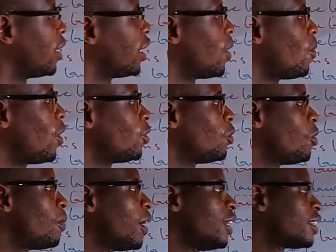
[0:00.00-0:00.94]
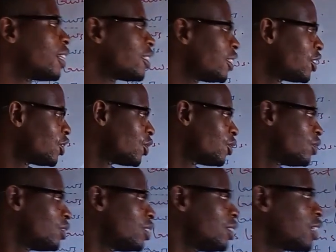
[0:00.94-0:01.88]
Now, what do we mean by
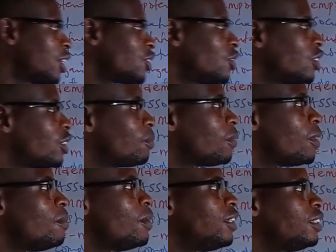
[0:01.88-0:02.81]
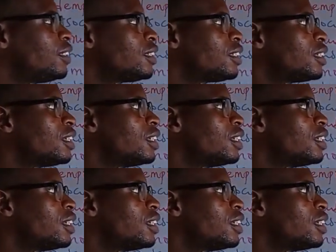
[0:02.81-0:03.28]
intersection? Intersection simply means